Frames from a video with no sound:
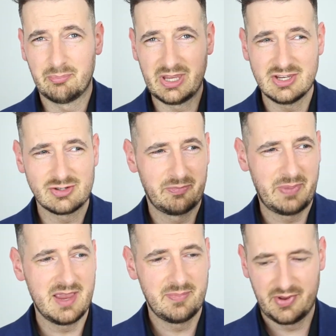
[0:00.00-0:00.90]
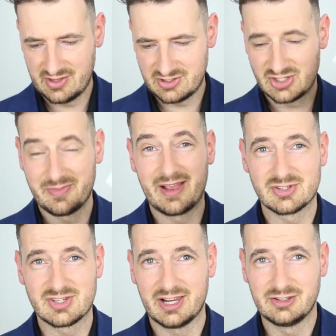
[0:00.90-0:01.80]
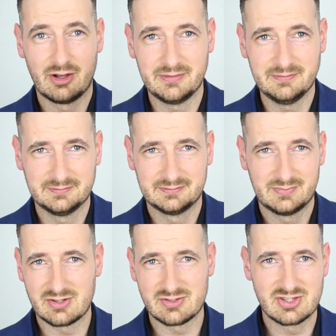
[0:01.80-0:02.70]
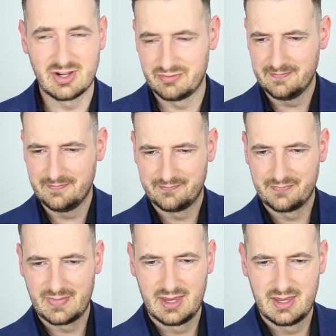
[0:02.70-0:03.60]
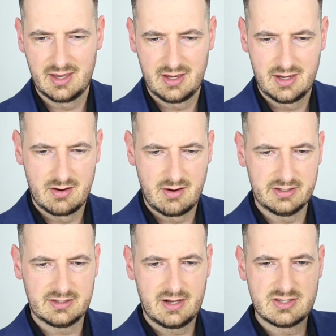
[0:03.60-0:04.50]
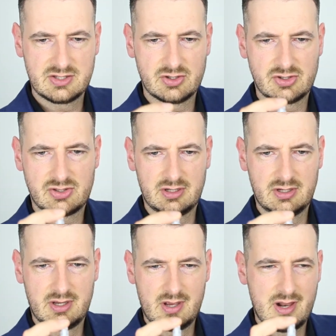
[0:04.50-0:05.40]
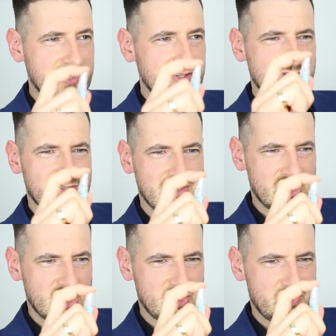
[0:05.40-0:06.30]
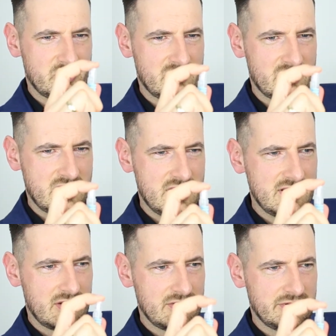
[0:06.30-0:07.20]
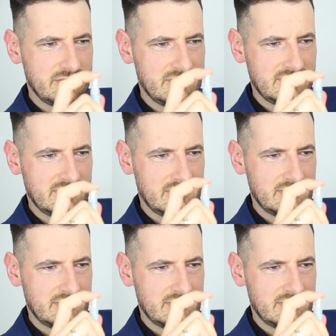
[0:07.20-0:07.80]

piece of paper that smells like nothing, because it's nothing. Right, let's just spray that onto it.